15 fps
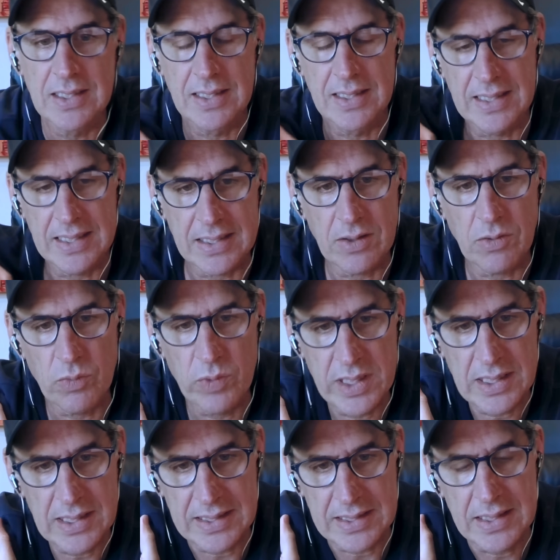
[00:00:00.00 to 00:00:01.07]
that
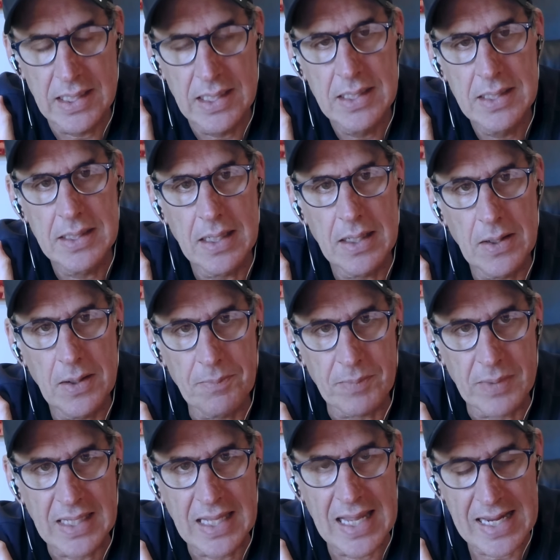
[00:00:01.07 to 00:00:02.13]
really
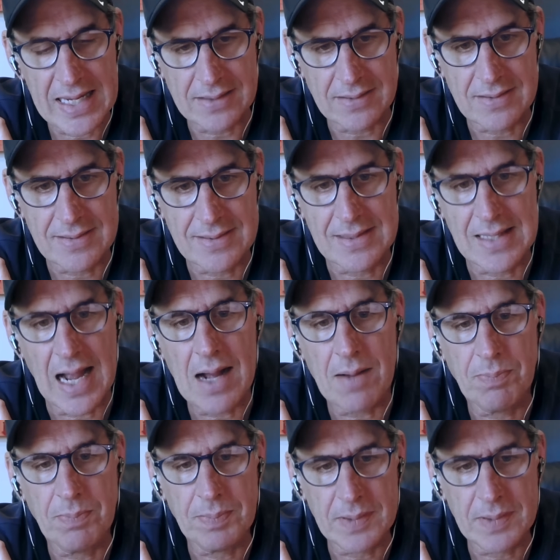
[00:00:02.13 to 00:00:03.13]
um, can't stop